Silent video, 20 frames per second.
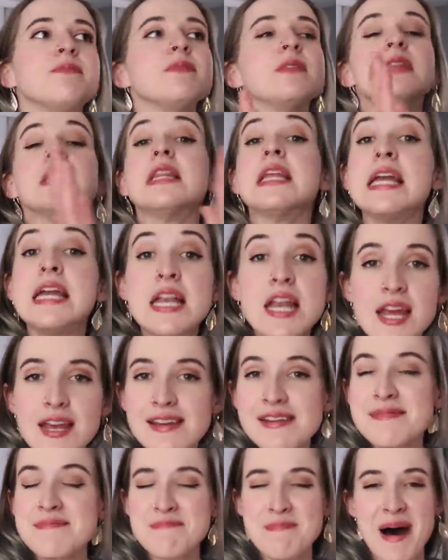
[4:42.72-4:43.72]

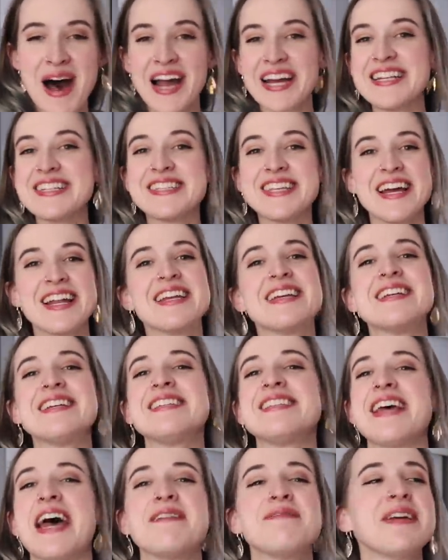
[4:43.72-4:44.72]
leaning mindset
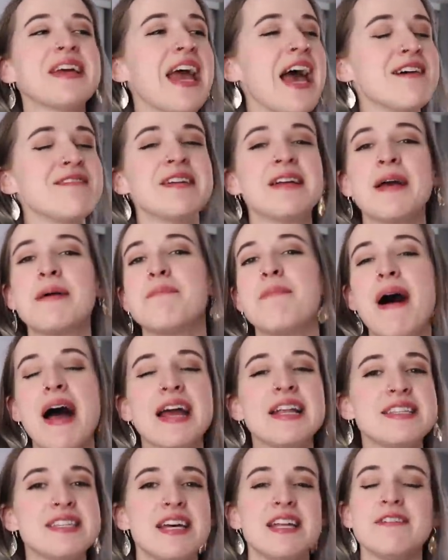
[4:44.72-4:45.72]
is, having having a
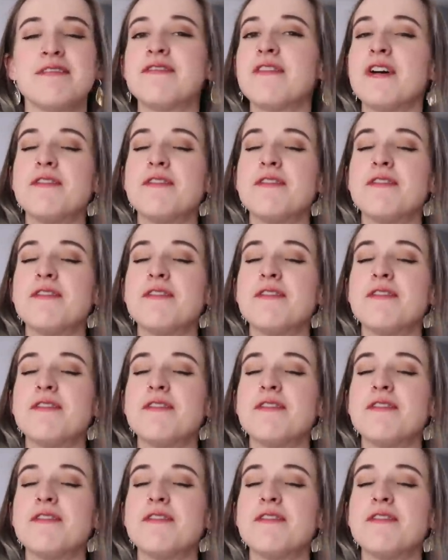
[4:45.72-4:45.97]
mindset of,